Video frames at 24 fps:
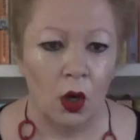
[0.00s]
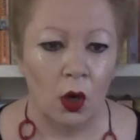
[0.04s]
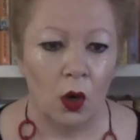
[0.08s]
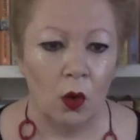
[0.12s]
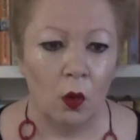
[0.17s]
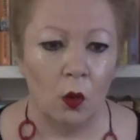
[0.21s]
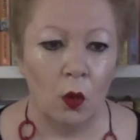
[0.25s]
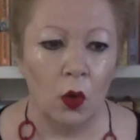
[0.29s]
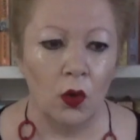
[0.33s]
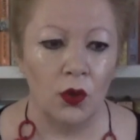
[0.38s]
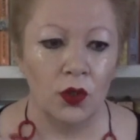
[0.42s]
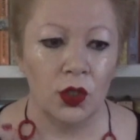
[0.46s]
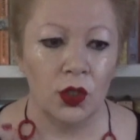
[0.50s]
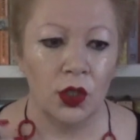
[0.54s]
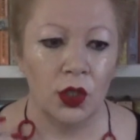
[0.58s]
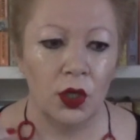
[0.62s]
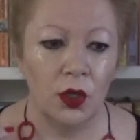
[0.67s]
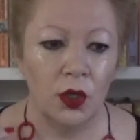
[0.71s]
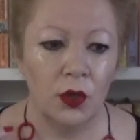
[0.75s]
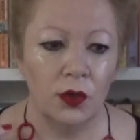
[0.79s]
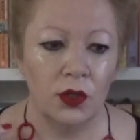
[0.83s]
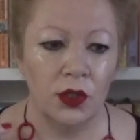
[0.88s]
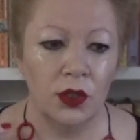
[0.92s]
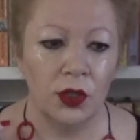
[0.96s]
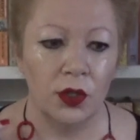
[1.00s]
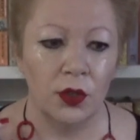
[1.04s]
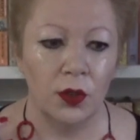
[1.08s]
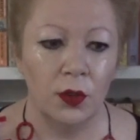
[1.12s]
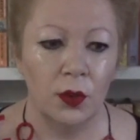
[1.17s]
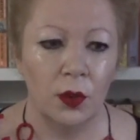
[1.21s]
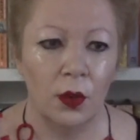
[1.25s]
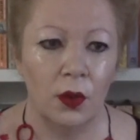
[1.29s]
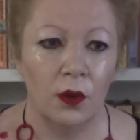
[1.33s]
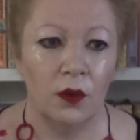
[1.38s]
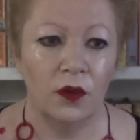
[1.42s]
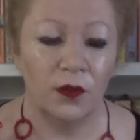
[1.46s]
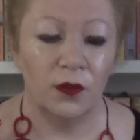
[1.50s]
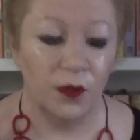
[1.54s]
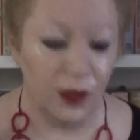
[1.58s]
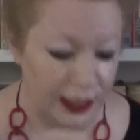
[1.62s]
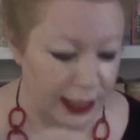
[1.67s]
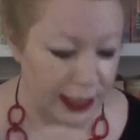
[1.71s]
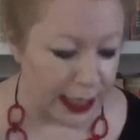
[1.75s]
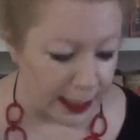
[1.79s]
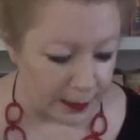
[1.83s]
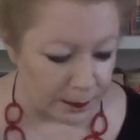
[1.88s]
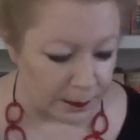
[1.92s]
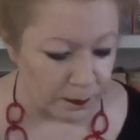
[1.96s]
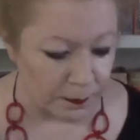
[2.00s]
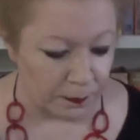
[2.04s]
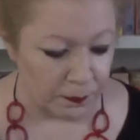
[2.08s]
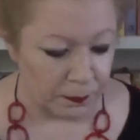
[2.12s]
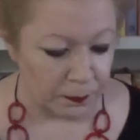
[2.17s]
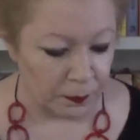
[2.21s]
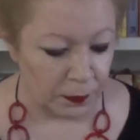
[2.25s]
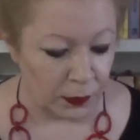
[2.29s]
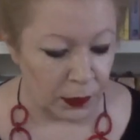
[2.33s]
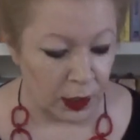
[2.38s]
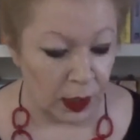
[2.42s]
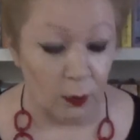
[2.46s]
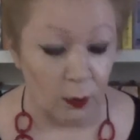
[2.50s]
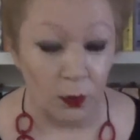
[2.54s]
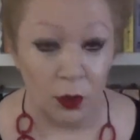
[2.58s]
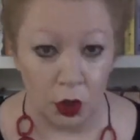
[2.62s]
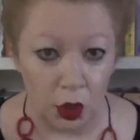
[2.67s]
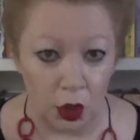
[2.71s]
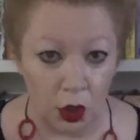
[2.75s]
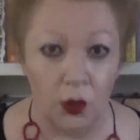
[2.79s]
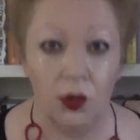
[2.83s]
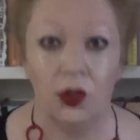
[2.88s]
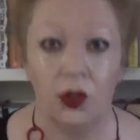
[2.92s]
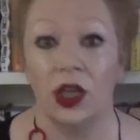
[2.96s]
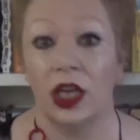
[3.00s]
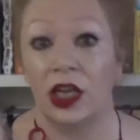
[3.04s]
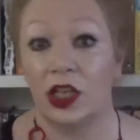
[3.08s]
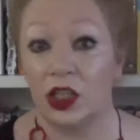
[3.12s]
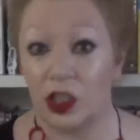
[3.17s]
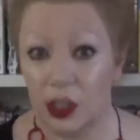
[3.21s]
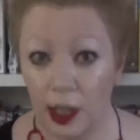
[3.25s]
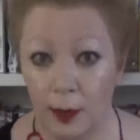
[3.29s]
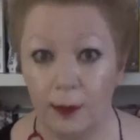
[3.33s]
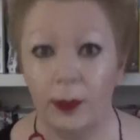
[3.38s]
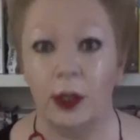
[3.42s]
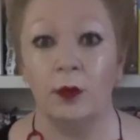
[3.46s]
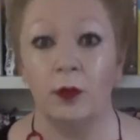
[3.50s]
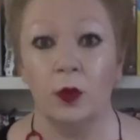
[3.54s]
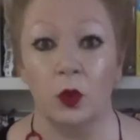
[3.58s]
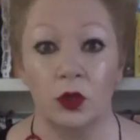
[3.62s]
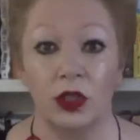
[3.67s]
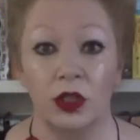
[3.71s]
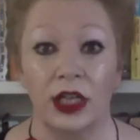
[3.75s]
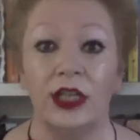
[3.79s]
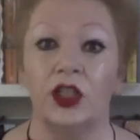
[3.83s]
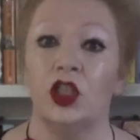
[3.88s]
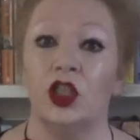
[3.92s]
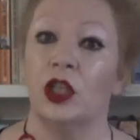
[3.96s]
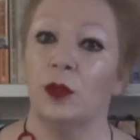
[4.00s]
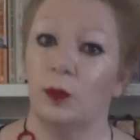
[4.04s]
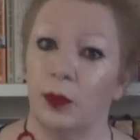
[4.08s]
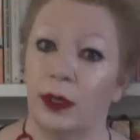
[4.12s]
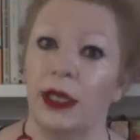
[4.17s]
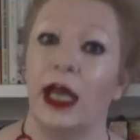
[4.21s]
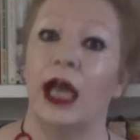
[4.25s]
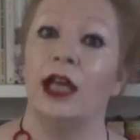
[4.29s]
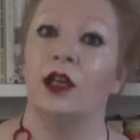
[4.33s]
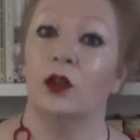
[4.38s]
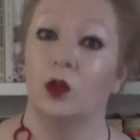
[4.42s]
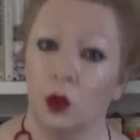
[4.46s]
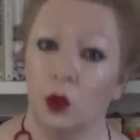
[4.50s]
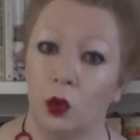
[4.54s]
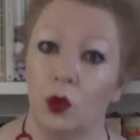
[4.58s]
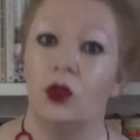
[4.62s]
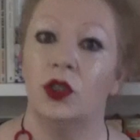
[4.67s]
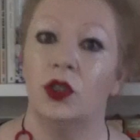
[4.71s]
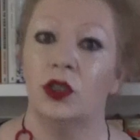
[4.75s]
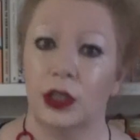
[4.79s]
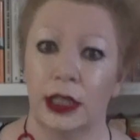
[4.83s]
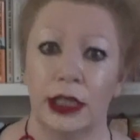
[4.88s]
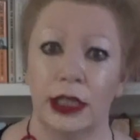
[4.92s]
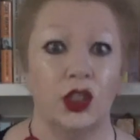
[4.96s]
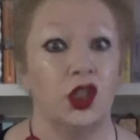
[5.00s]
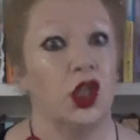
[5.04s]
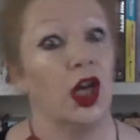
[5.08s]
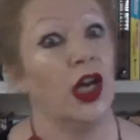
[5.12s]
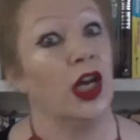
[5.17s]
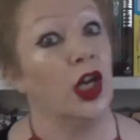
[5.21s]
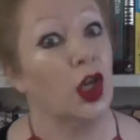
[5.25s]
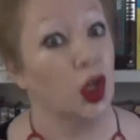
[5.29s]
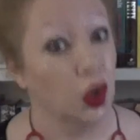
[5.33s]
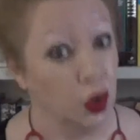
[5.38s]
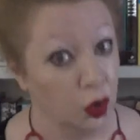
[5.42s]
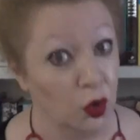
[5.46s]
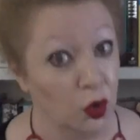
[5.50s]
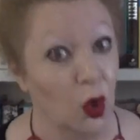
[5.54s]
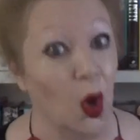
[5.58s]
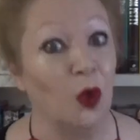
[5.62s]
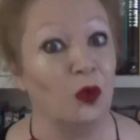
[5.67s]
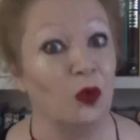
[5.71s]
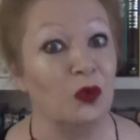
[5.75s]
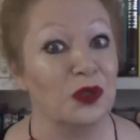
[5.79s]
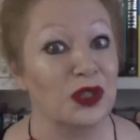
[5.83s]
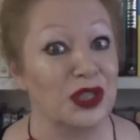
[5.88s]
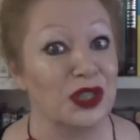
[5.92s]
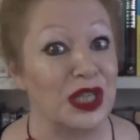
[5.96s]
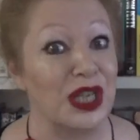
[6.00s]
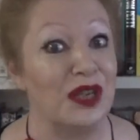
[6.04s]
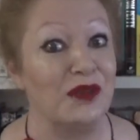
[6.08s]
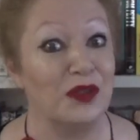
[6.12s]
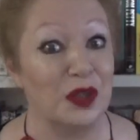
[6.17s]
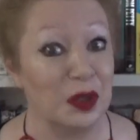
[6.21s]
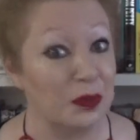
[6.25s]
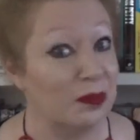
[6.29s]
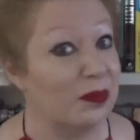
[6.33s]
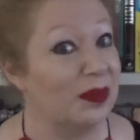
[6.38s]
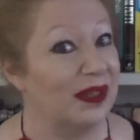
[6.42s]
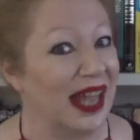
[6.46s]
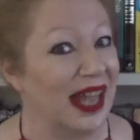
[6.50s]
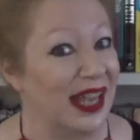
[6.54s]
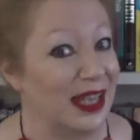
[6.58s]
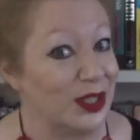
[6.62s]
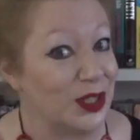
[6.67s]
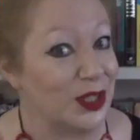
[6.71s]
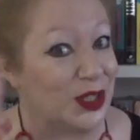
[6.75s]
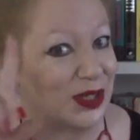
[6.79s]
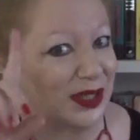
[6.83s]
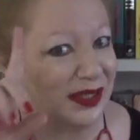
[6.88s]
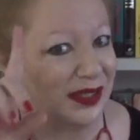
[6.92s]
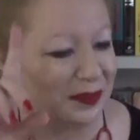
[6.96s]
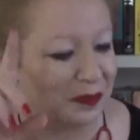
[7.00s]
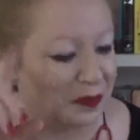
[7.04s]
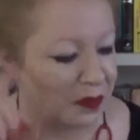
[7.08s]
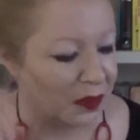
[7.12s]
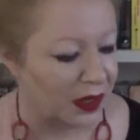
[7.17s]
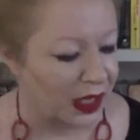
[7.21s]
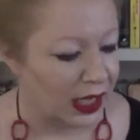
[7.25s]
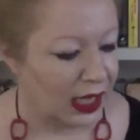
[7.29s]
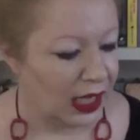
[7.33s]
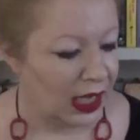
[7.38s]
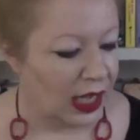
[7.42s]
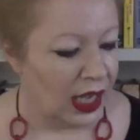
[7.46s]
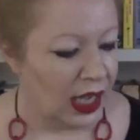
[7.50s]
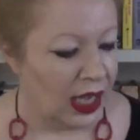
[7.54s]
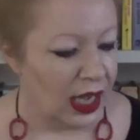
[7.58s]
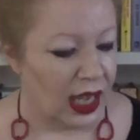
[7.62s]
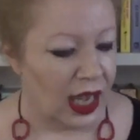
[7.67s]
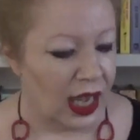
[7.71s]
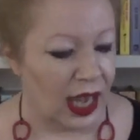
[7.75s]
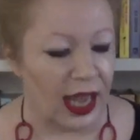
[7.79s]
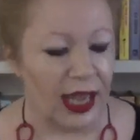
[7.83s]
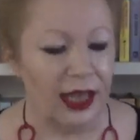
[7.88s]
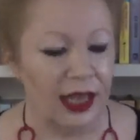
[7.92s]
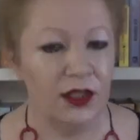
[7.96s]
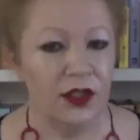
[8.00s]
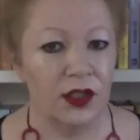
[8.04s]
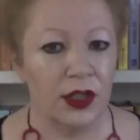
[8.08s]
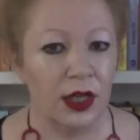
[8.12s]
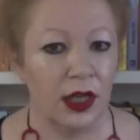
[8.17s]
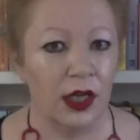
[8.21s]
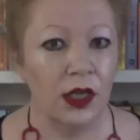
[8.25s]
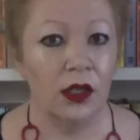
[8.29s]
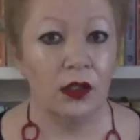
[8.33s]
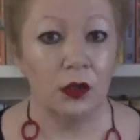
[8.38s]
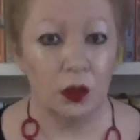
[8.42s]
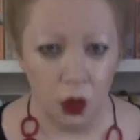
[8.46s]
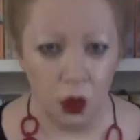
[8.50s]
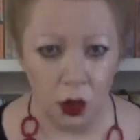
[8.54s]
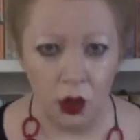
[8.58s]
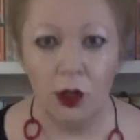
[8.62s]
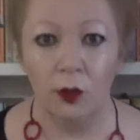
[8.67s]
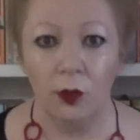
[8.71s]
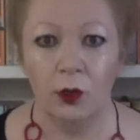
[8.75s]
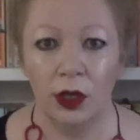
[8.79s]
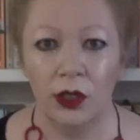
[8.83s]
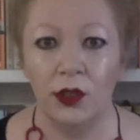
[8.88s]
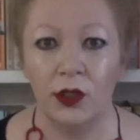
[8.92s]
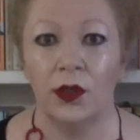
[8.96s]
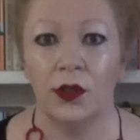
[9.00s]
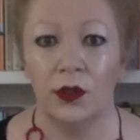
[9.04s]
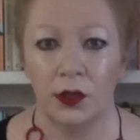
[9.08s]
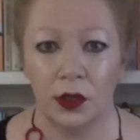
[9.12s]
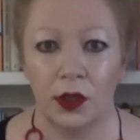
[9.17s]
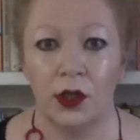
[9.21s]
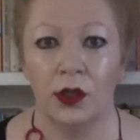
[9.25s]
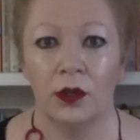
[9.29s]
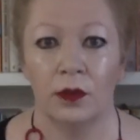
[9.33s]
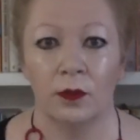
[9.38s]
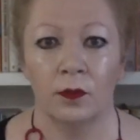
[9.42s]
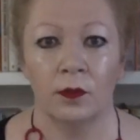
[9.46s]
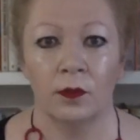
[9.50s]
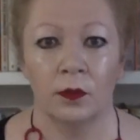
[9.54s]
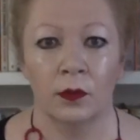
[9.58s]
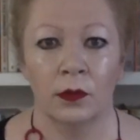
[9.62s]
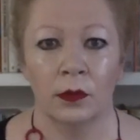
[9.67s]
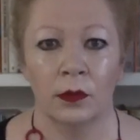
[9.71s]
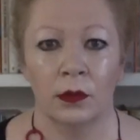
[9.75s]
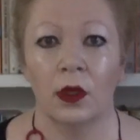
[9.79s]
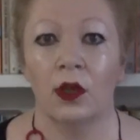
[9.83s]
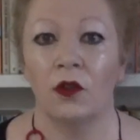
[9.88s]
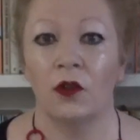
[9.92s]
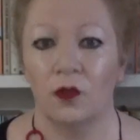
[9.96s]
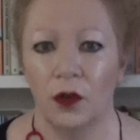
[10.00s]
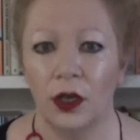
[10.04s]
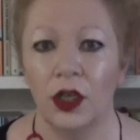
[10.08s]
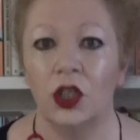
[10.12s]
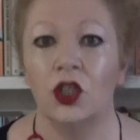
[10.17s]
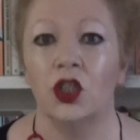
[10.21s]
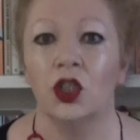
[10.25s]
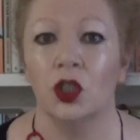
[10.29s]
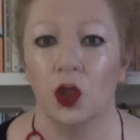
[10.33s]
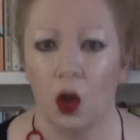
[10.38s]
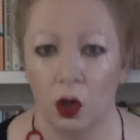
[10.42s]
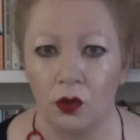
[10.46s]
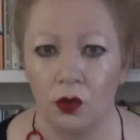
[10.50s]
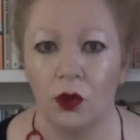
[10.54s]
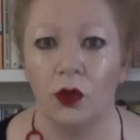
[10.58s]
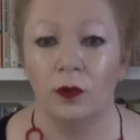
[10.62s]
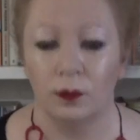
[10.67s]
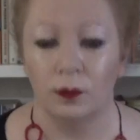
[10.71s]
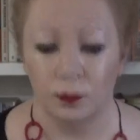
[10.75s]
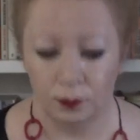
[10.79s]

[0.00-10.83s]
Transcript: wants you to fit in, produce acceptable teaching, be a good teacher, not receive complaints, and do some research and finish your doctorate.